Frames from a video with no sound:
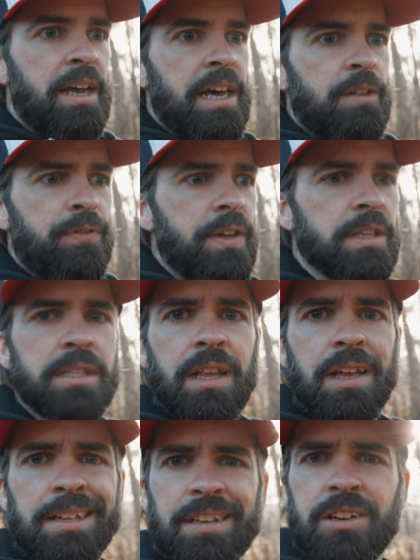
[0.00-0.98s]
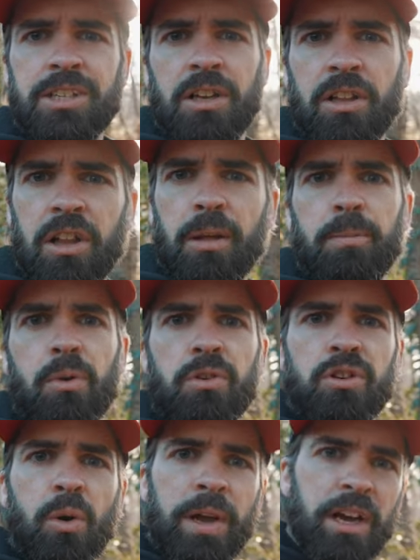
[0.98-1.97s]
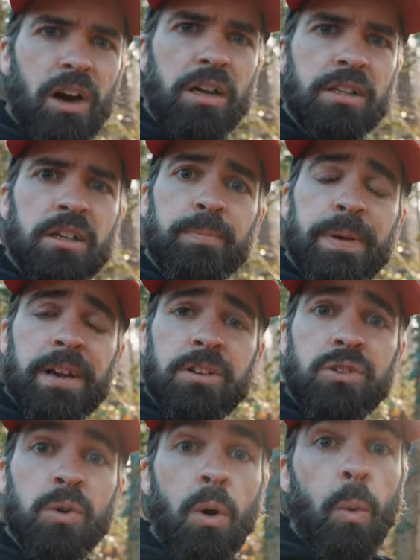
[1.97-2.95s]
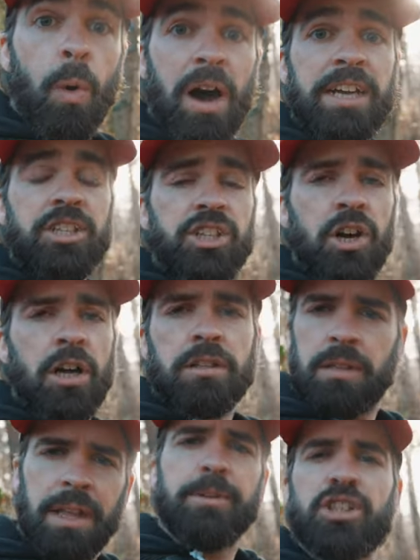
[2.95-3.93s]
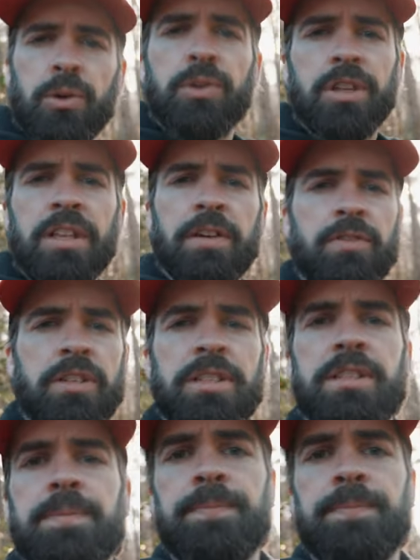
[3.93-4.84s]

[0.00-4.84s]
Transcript: it feels like there's a lot more going on compared to a wide shot. Let me show you the difference.